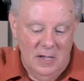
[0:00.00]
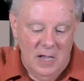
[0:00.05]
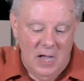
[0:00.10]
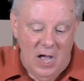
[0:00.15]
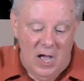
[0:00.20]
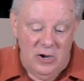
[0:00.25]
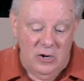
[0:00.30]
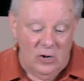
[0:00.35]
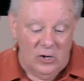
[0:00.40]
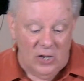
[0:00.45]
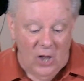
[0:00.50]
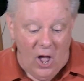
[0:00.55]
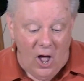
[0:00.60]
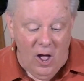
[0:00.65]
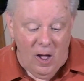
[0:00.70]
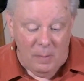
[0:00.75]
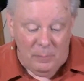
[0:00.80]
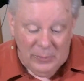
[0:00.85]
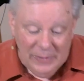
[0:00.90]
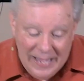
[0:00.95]
Under
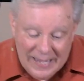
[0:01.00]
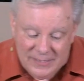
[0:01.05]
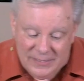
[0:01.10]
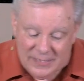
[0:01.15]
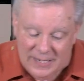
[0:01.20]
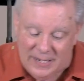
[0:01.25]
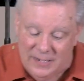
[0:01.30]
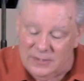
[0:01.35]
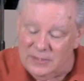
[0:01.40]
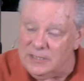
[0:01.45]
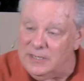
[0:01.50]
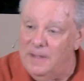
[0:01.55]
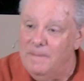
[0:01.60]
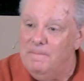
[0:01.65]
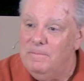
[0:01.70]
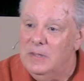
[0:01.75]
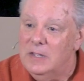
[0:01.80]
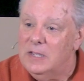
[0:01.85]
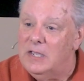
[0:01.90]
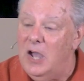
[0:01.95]
law,
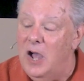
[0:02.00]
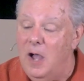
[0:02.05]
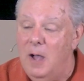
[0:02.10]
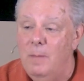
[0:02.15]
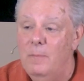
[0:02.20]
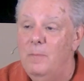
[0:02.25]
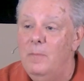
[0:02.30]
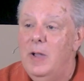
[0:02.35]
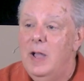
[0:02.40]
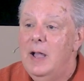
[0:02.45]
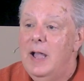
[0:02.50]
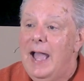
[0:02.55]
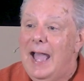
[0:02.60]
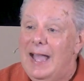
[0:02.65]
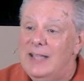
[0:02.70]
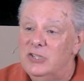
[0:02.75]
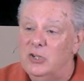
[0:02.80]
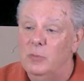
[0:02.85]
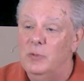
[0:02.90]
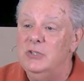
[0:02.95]
blessings come
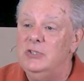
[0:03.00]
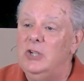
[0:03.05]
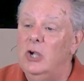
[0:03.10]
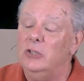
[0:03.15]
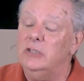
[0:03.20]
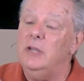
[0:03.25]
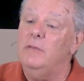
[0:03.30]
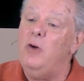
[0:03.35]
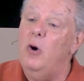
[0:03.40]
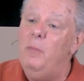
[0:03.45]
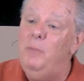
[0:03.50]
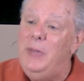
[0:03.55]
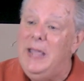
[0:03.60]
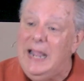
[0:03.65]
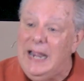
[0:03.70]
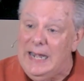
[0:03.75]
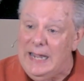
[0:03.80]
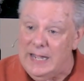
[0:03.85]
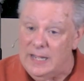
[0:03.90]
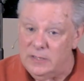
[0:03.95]
as a result of
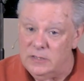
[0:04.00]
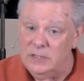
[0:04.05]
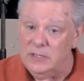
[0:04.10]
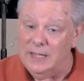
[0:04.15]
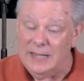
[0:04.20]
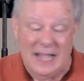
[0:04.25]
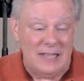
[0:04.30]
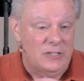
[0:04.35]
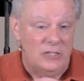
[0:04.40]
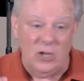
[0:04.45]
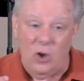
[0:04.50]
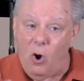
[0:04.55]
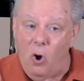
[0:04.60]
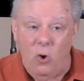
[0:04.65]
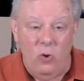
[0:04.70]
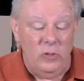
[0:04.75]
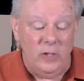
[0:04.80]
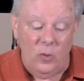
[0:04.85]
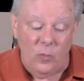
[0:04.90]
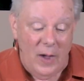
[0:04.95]
obedience, and that's the
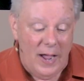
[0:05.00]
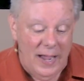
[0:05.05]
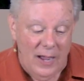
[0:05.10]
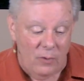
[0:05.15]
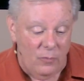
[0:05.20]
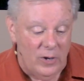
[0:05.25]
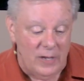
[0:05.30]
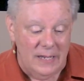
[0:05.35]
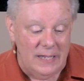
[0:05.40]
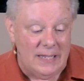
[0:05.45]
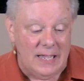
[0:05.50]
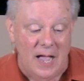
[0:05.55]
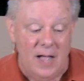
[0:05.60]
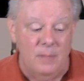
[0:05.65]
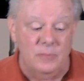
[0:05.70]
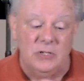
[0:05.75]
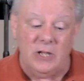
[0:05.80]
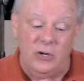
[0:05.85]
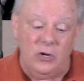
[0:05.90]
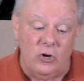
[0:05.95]
only way it really
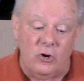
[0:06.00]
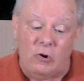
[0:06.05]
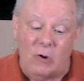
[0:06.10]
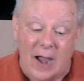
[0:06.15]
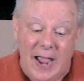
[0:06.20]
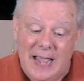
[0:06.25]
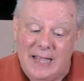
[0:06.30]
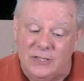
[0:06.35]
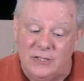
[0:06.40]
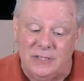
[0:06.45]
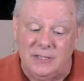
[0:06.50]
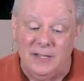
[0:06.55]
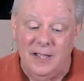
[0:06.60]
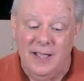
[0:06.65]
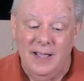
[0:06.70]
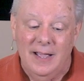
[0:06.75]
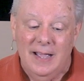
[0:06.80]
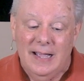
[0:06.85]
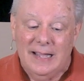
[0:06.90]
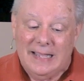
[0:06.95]
comes. Under grace,
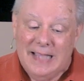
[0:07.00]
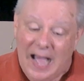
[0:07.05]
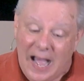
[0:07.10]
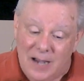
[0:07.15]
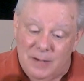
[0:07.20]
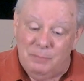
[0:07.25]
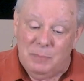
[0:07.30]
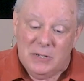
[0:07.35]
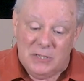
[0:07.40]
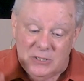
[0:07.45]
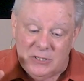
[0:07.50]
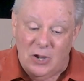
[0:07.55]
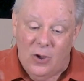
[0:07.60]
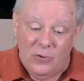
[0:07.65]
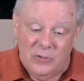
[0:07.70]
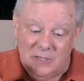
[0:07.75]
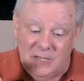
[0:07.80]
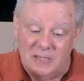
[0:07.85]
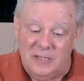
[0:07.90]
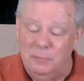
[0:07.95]
God
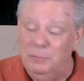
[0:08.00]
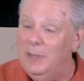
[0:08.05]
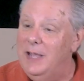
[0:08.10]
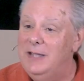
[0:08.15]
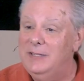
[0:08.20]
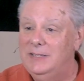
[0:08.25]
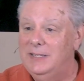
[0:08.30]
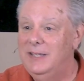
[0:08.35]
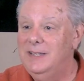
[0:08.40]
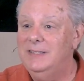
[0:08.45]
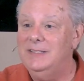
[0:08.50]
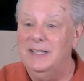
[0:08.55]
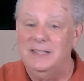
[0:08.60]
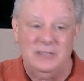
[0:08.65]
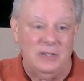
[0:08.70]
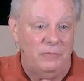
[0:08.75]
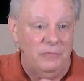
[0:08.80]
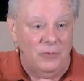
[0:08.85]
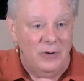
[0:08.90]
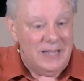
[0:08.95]
bestows his blessings
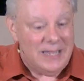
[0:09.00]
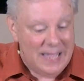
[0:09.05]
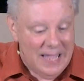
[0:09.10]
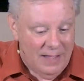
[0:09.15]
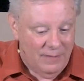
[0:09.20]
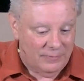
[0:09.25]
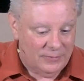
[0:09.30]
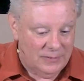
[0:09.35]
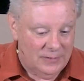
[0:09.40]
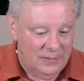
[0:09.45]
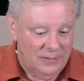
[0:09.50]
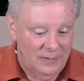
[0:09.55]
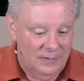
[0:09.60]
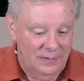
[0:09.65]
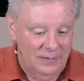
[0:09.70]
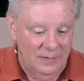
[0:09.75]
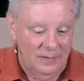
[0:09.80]
as a free gift.